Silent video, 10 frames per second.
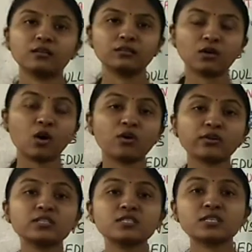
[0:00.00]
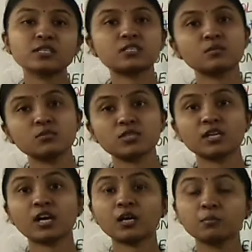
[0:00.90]
the organ systems
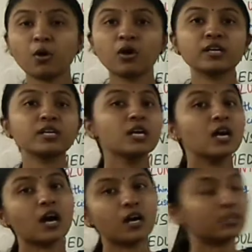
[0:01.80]
in our body are